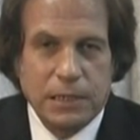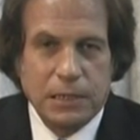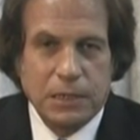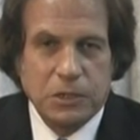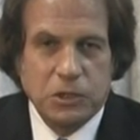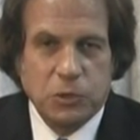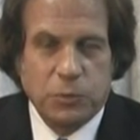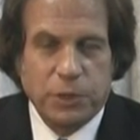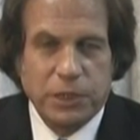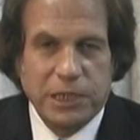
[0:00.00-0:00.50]

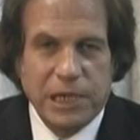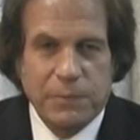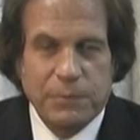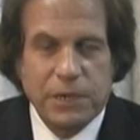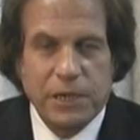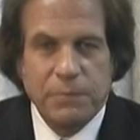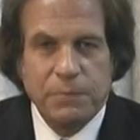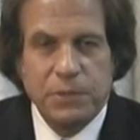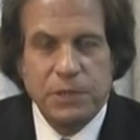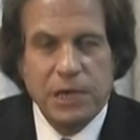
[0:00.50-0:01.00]
So by the time
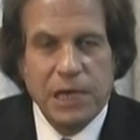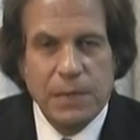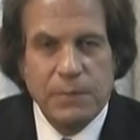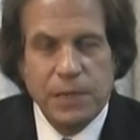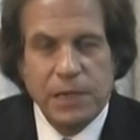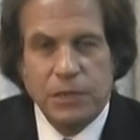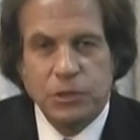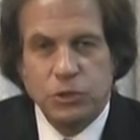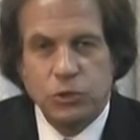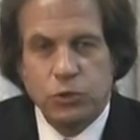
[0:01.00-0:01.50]
I became
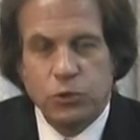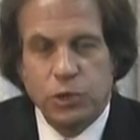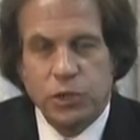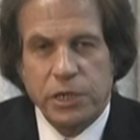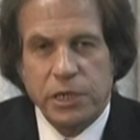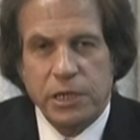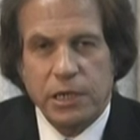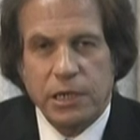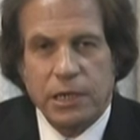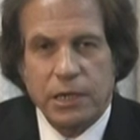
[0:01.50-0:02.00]
age
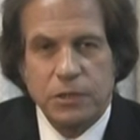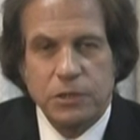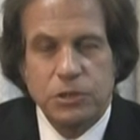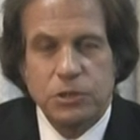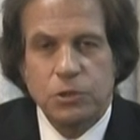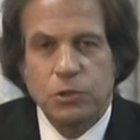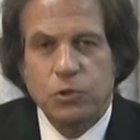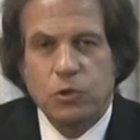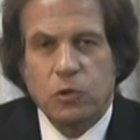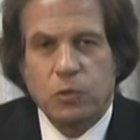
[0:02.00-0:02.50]
20, I used to
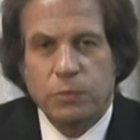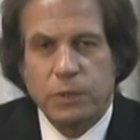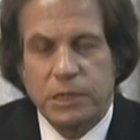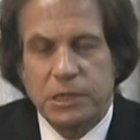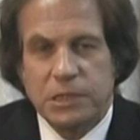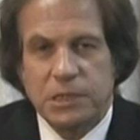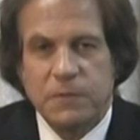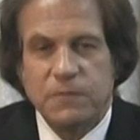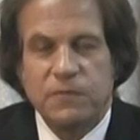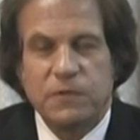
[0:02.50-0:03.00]
call
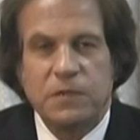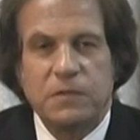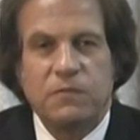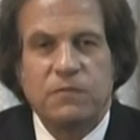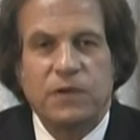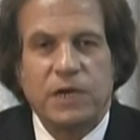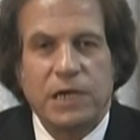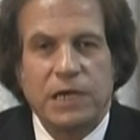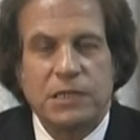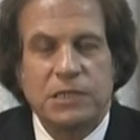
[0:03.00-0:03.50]
myself an
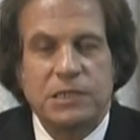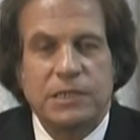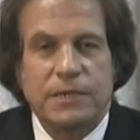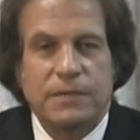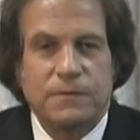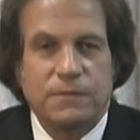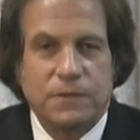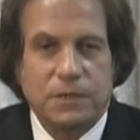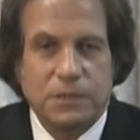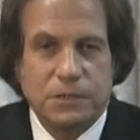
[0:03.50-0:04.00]
advanced
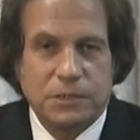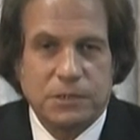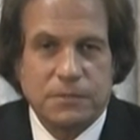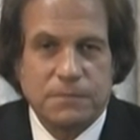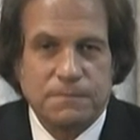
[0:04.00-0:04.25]
atheist.